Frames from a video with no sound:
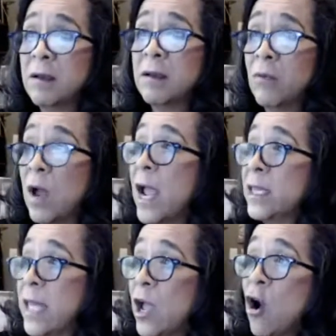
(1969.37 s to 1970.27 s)
right,
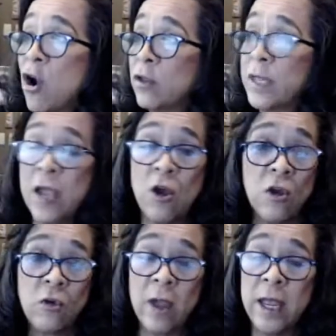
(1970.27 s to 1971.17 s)
they are
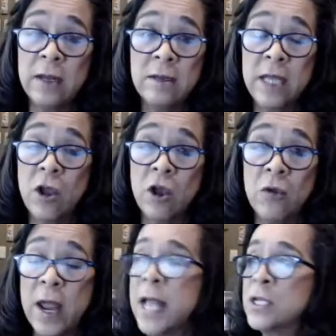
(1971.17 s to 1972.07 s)
great. They are
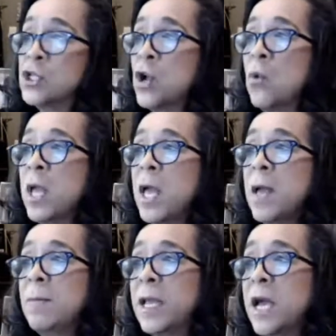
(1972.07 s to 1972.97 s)
great. And so
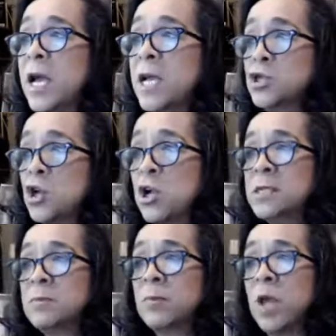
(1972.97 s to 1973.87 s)
because
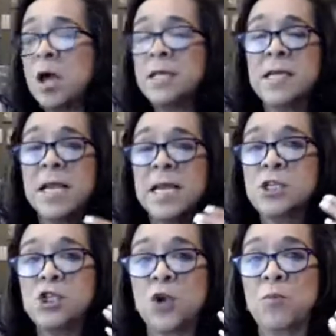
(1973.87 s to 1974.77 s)
John's content
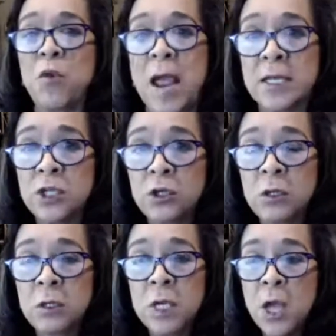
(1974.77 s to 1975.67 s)
is so
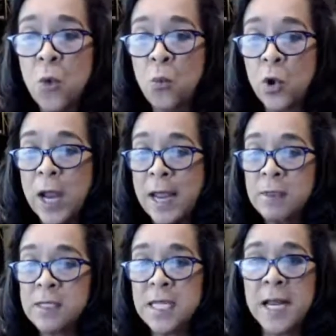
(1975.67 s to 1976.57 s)
practical, we're
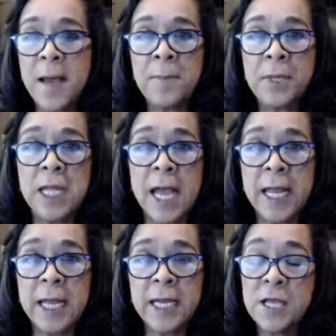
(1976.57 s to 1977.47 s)
able to then apply
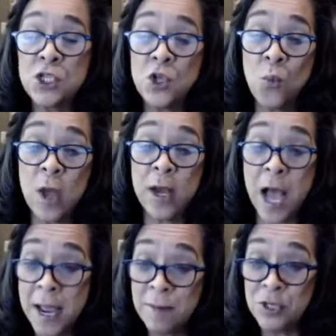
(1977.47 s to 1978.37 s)
it. And so what
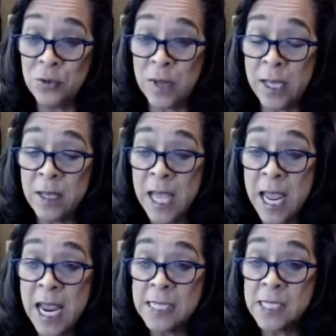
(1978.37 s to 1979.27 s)
I'm doing
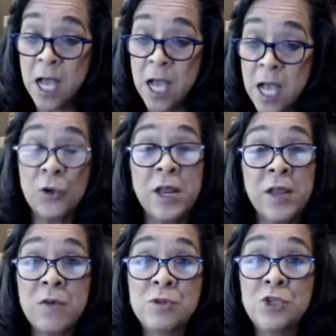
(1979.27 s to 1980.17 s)
is I'm
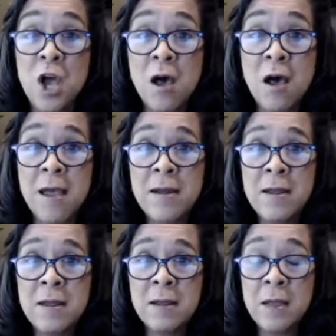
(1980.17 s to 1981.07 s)
learning from
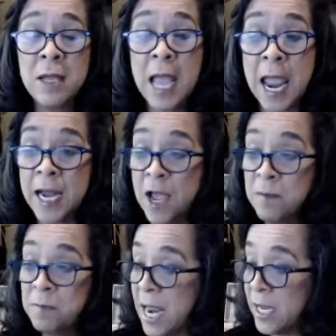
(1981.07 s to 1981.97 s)
John, and
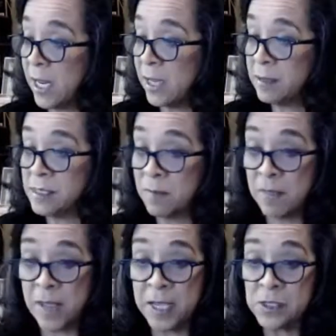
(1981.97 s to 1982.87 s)
I'm taking
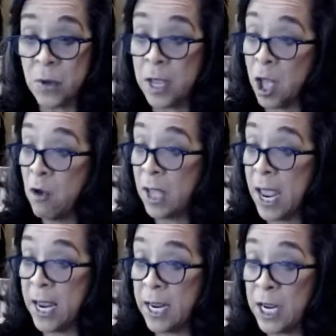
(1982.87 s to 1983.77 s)
some things going, okay,